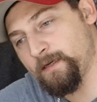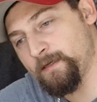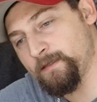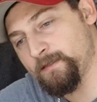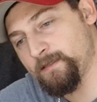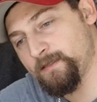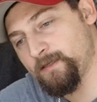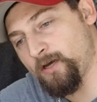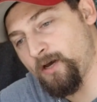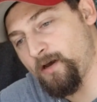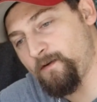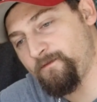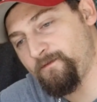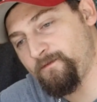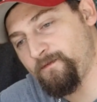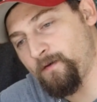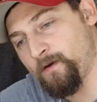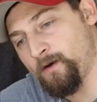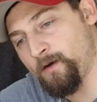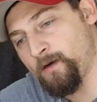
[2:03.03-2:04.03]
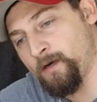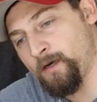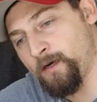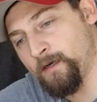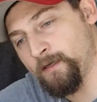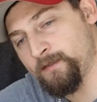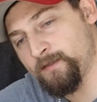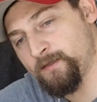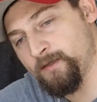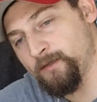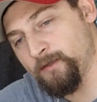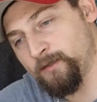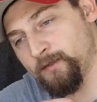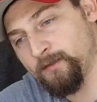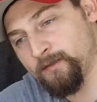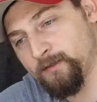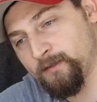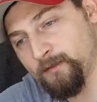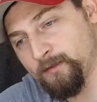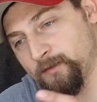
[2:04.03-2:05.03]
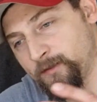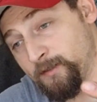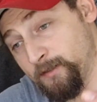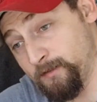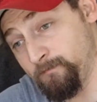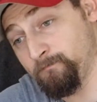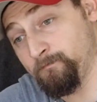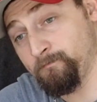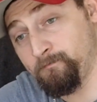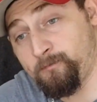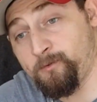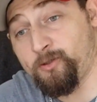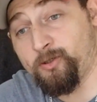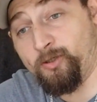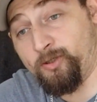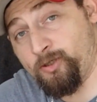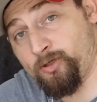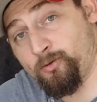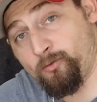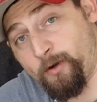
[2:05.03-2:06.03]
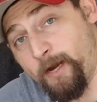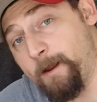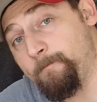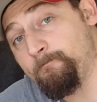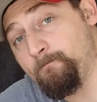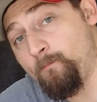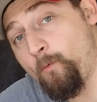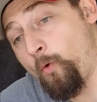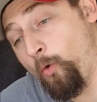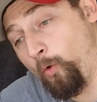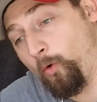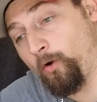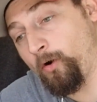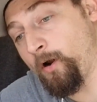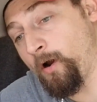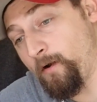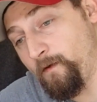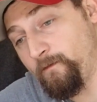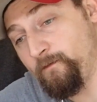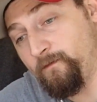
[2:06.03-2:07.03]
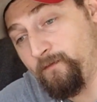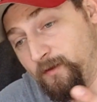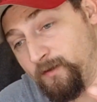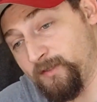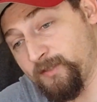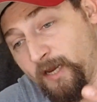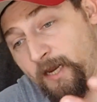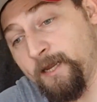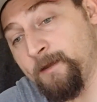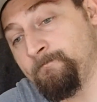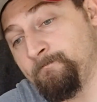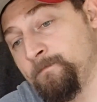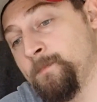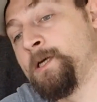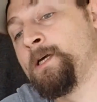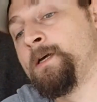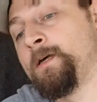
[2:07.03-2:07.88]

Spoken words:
and stuff to just create more of the same